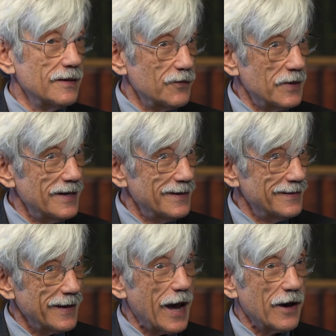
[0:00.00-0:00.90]
It's what
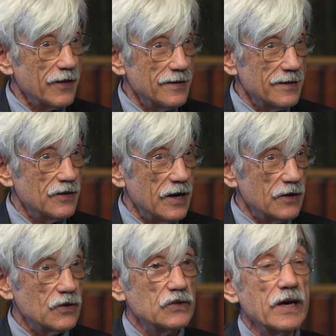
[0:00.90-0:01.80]
exactly the
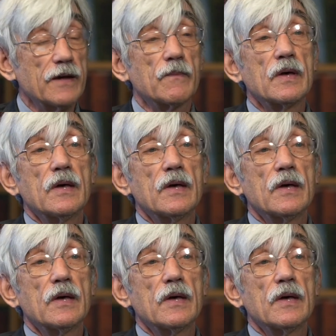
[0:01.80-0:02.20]
data said.